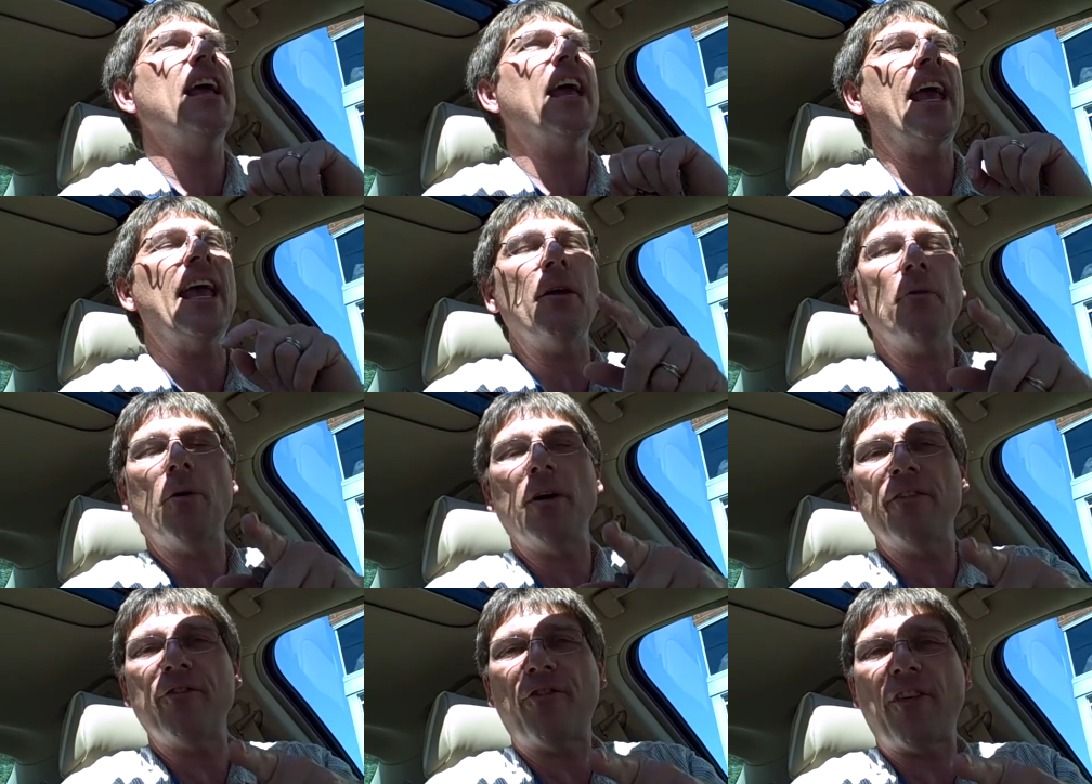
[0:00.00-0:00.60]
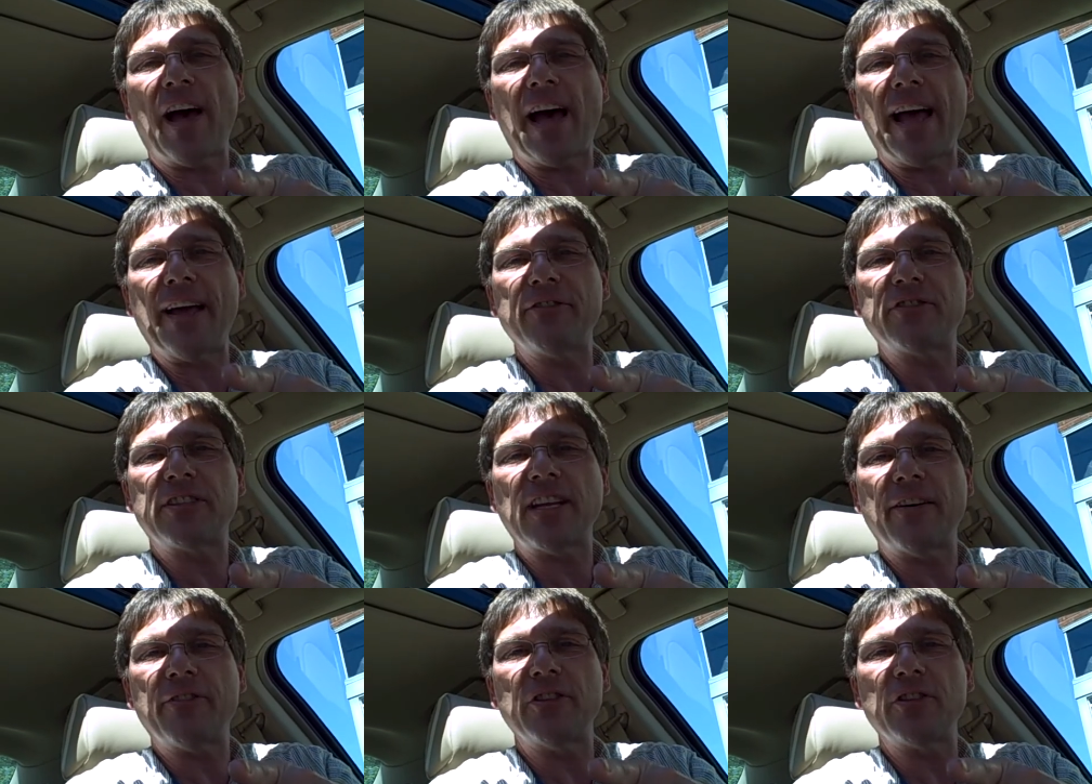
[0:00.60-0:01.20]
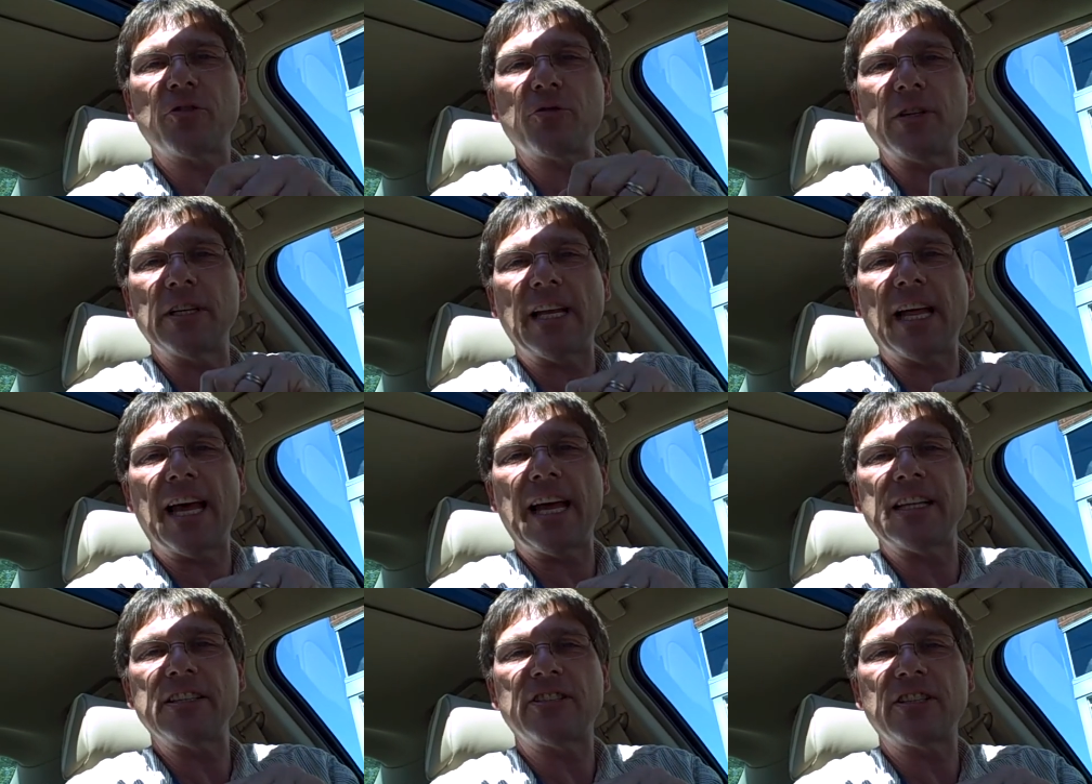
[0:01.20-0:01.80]

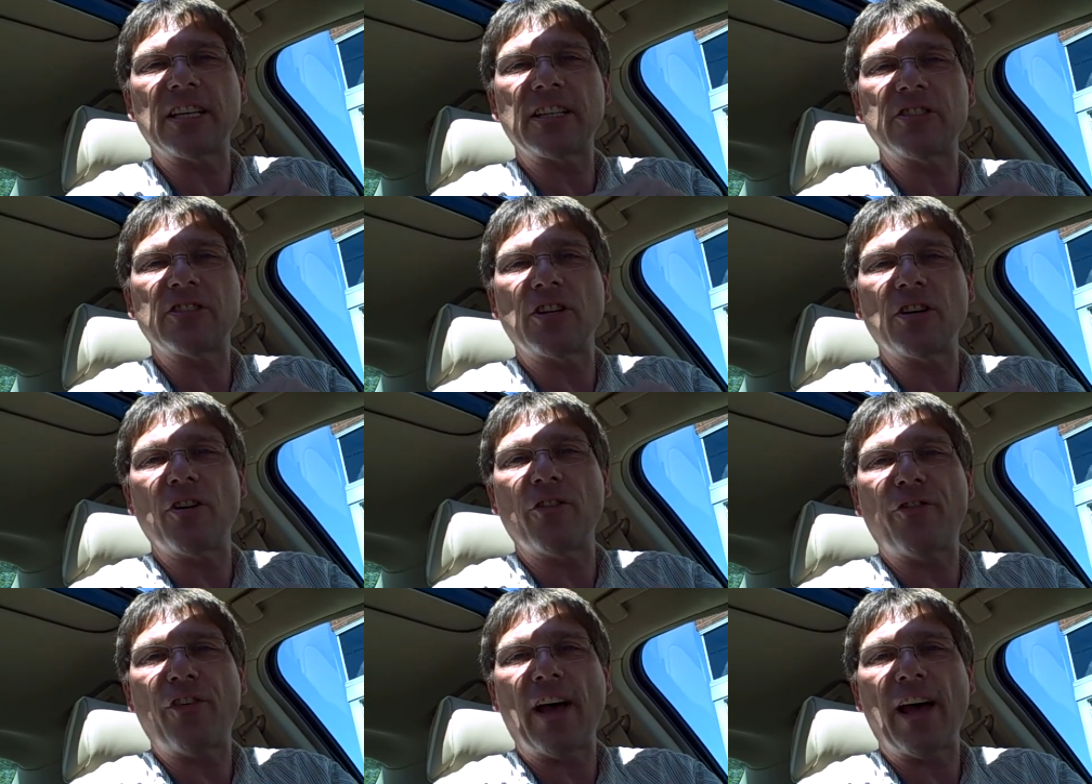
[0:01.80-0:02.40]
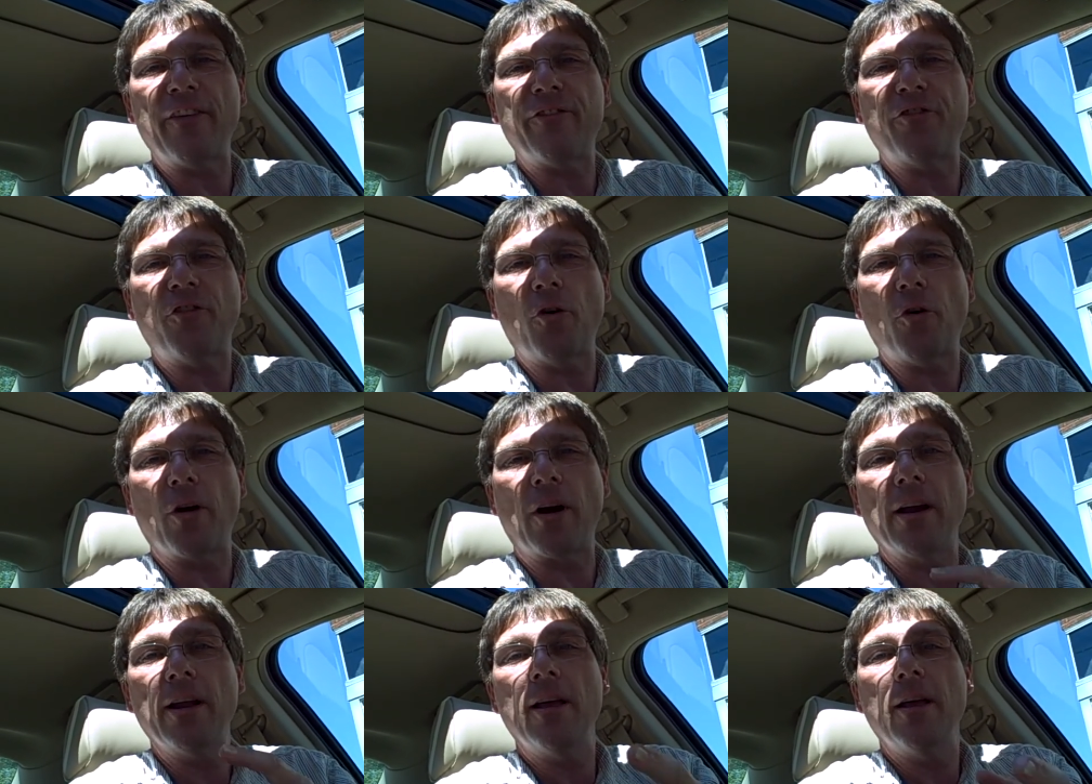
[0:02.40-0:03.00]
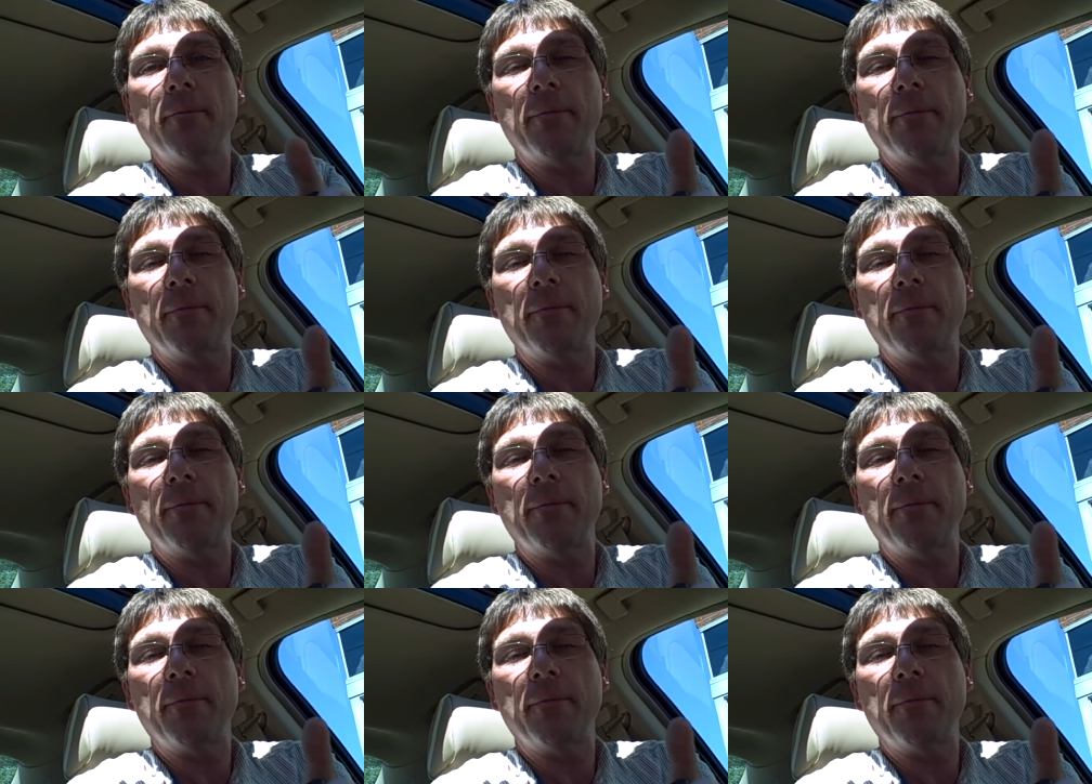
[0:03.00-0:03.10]
815-739-6054.